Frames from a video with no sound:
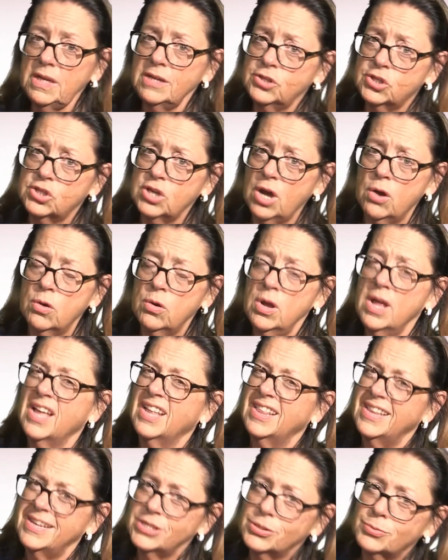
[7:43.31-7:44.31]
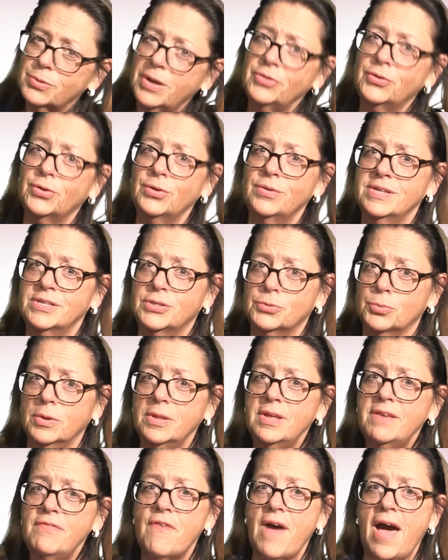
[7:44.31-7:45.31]
So let's run through this
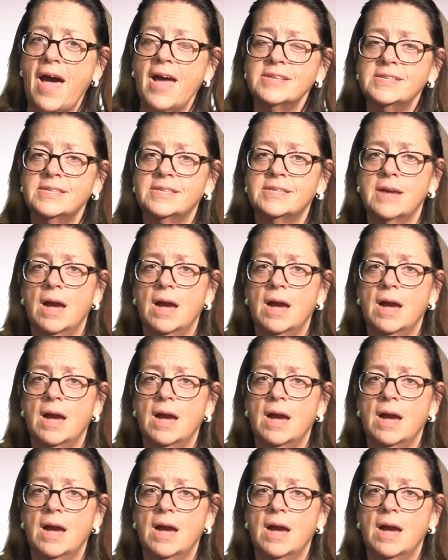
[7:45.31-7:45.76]
really fast.